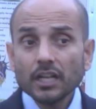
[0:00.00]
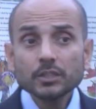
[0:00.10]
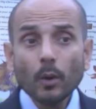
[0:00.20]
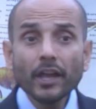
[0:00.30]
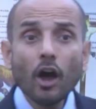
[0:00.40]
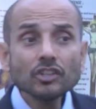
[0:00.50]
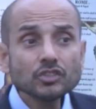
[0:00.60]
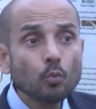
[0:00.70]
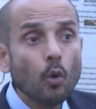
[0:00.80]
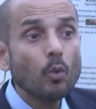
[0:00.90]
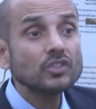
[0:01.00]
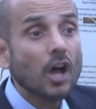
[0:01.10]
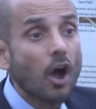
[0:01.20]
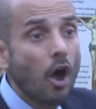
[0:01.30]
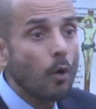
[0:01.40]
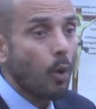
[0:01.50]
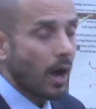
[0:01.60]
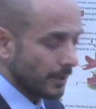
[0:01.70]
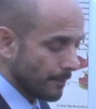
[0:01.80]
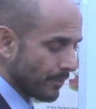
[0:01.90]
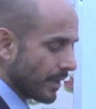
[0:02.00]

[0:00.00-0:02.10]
So I asked, what was our one